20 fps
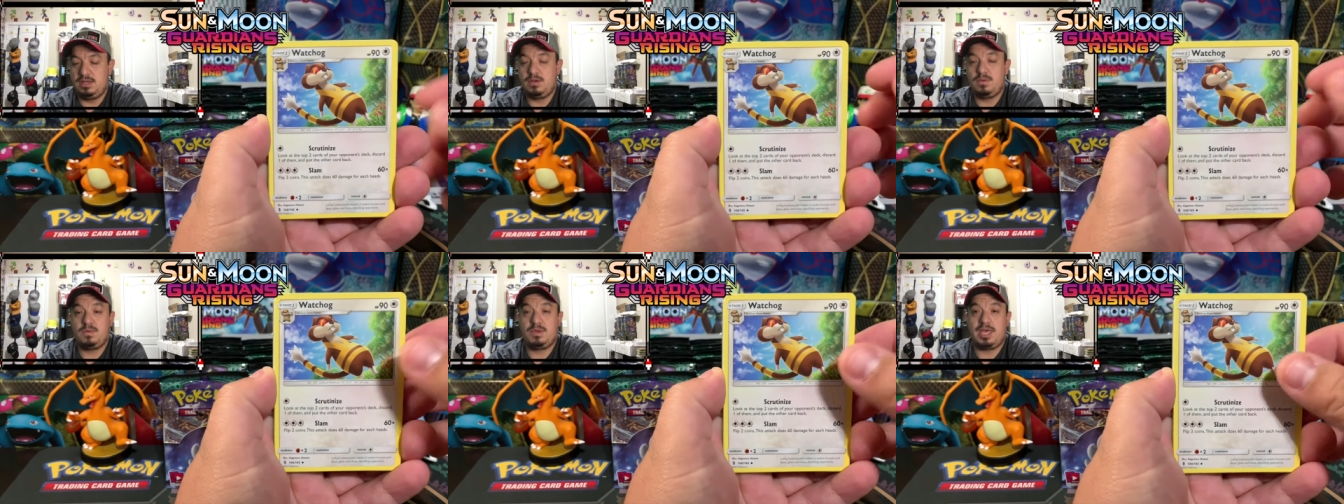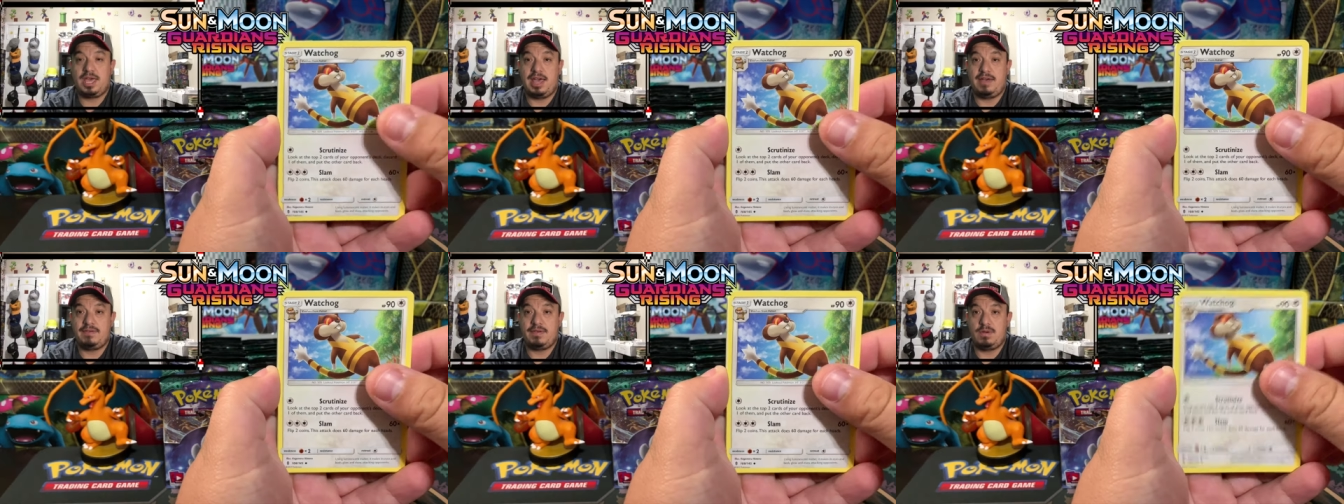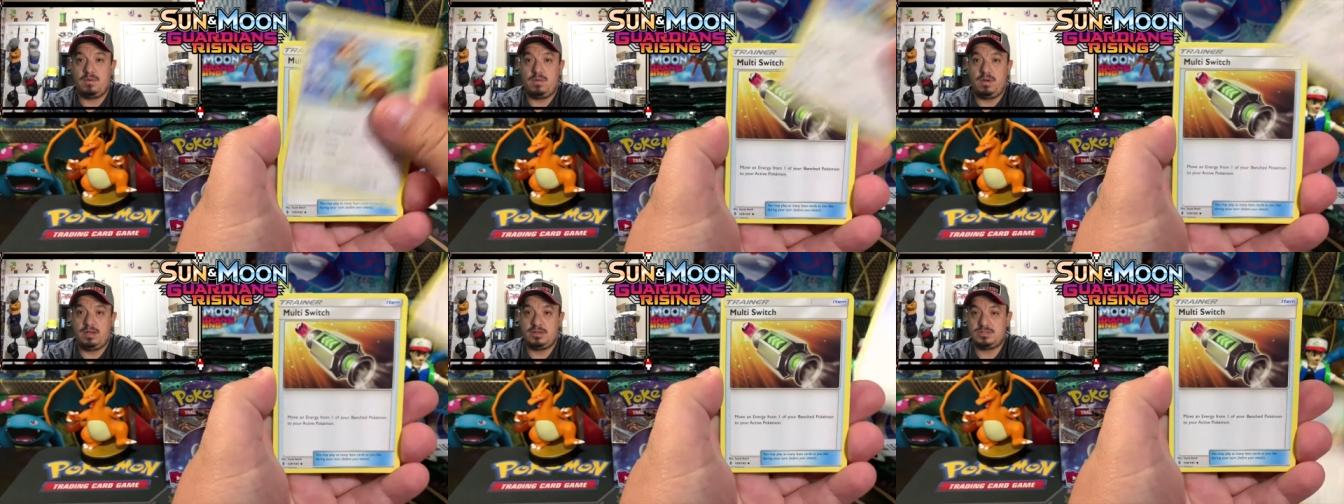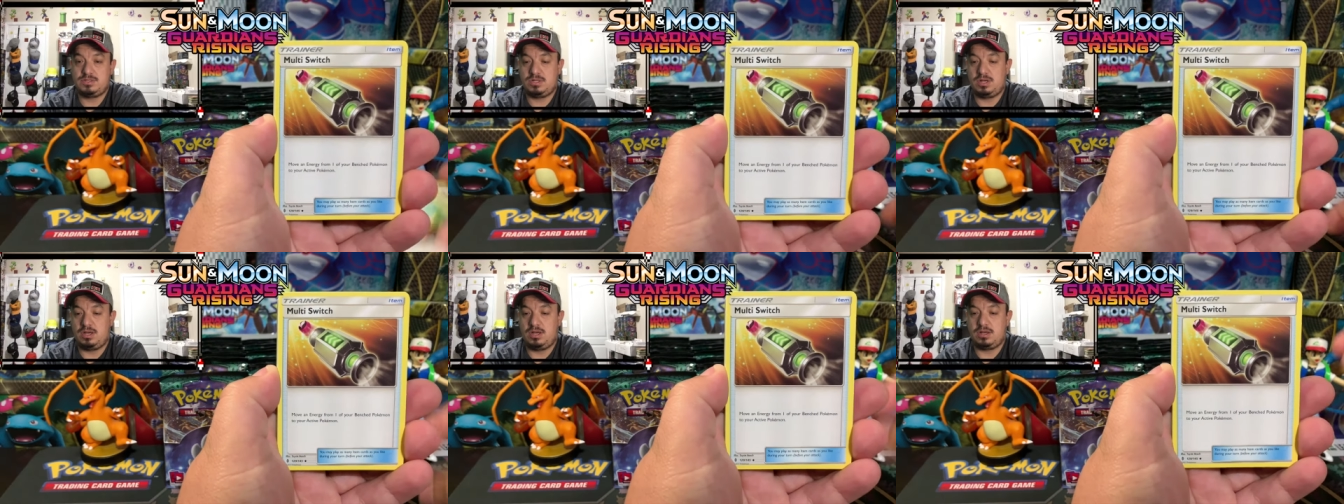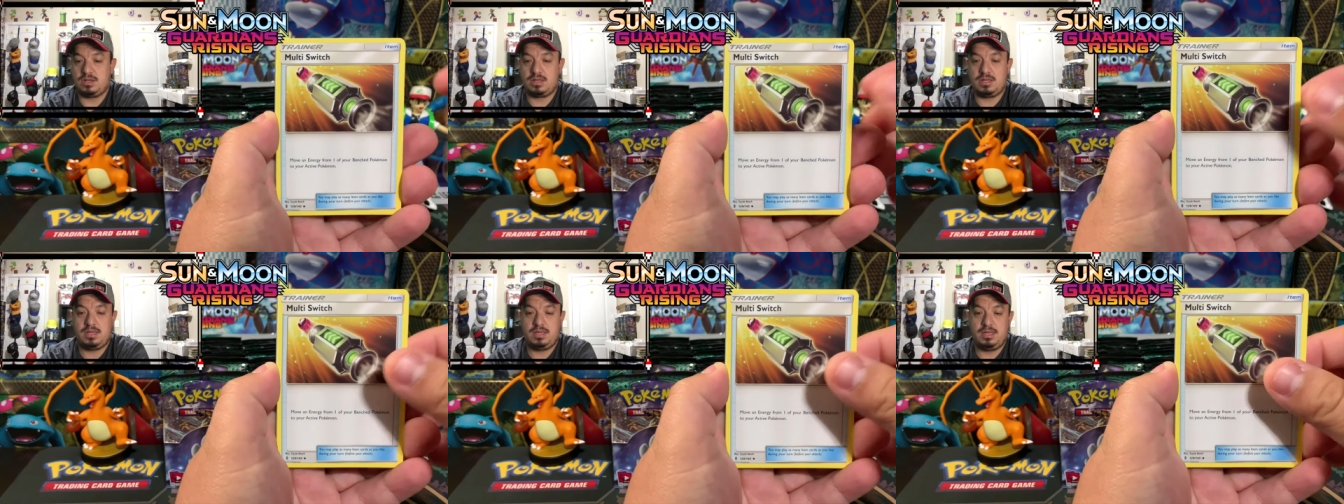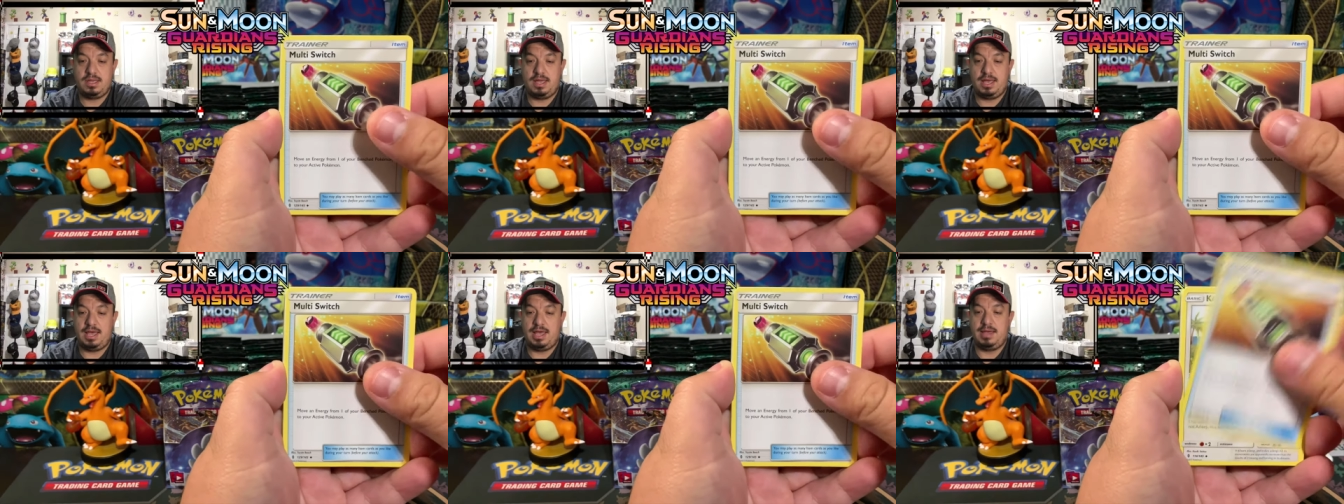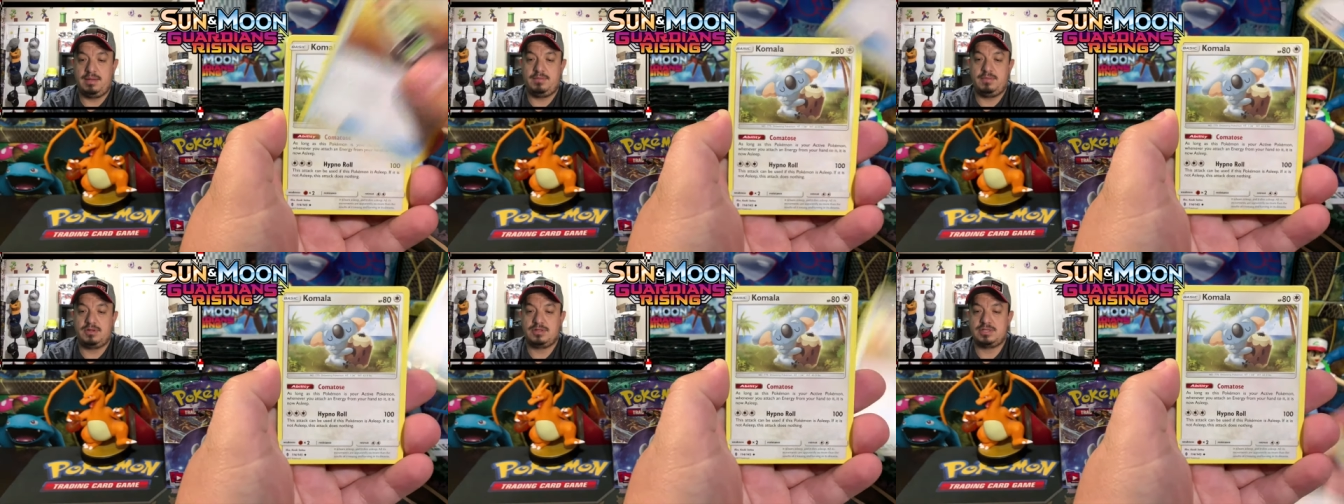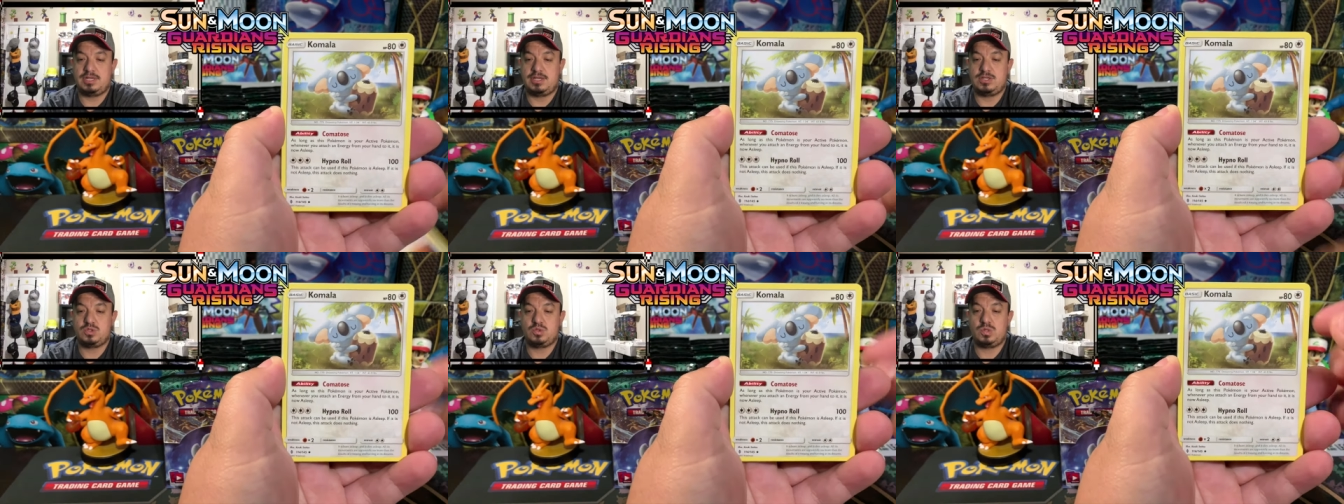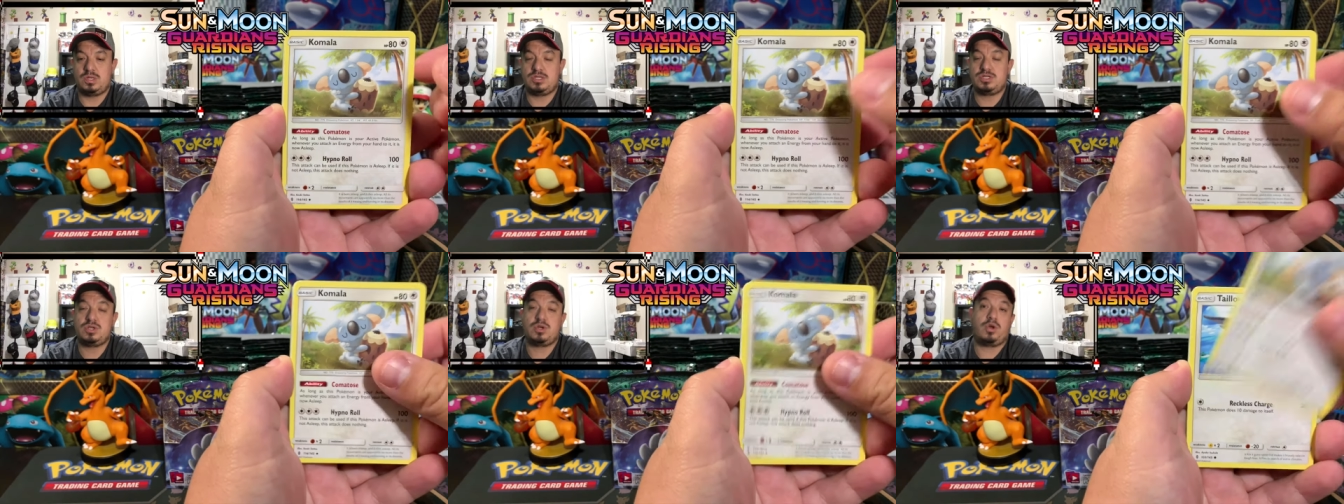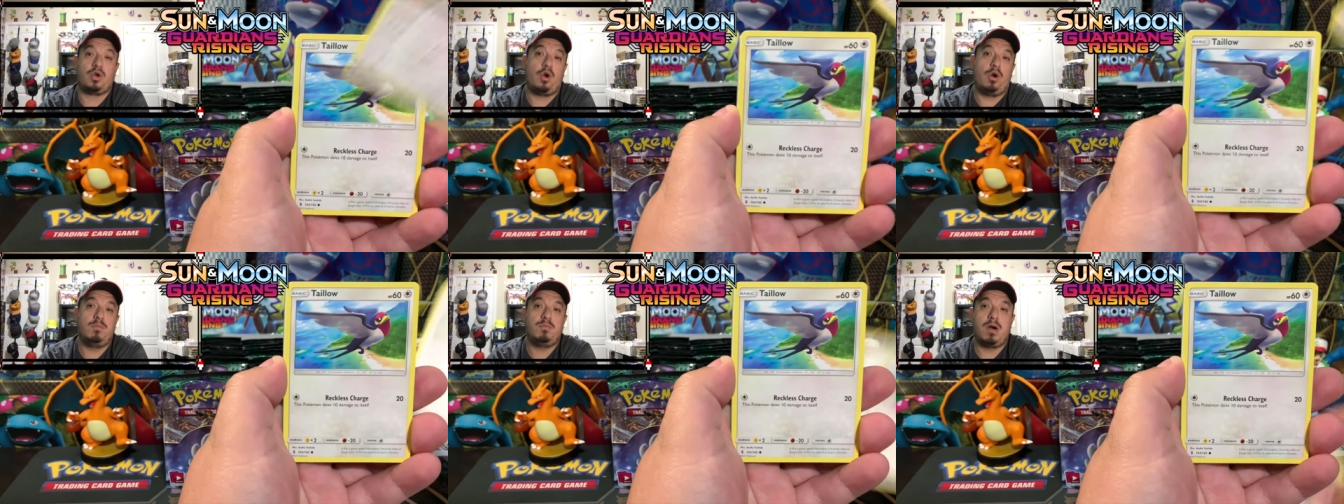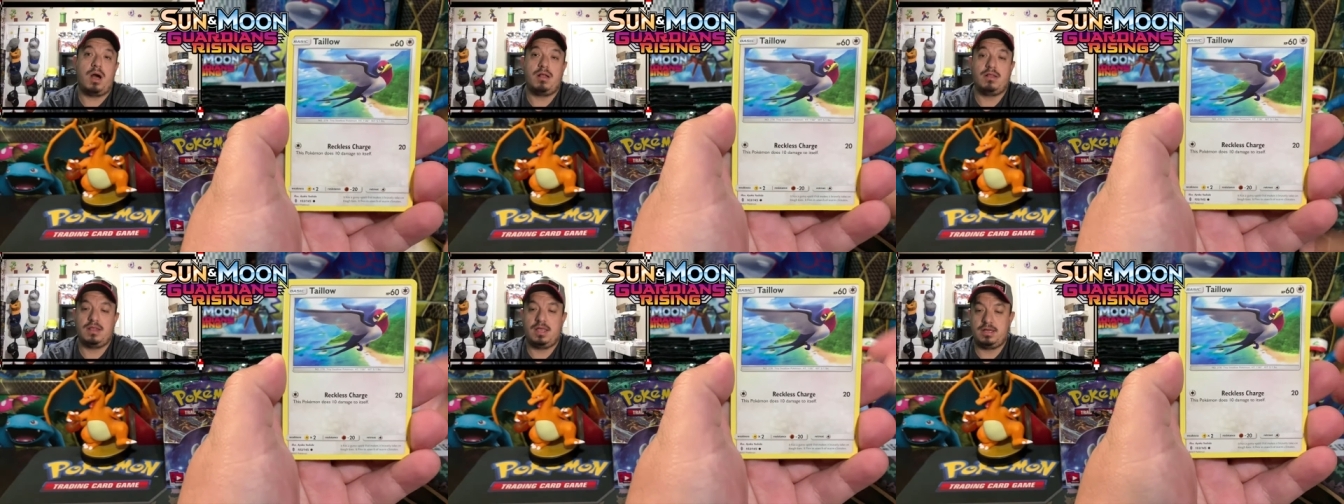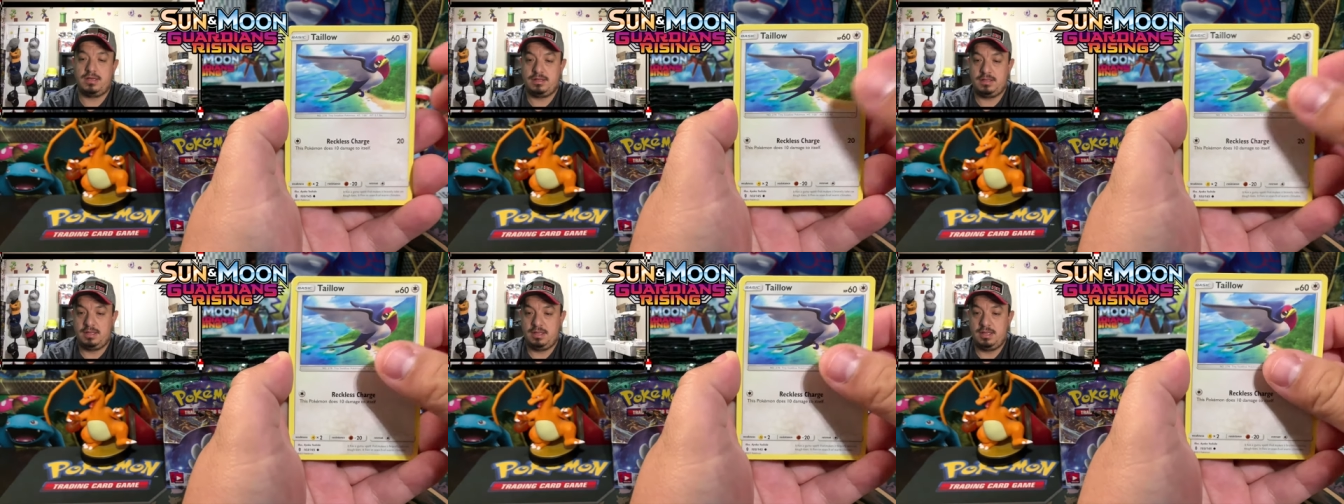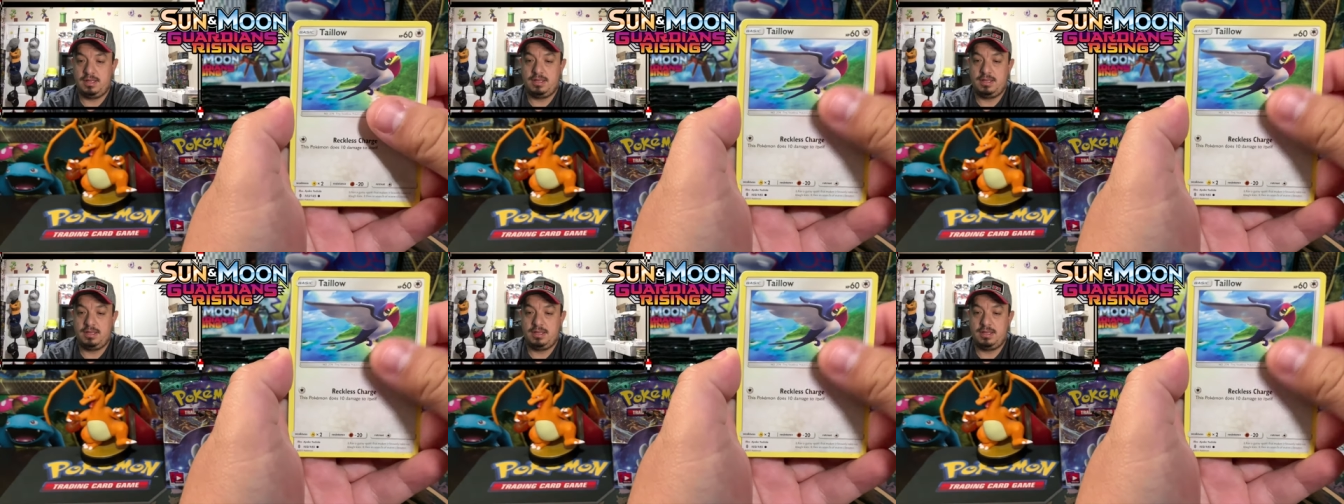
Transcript: We have a Watchdog, uh, Multi-Switch, Komala,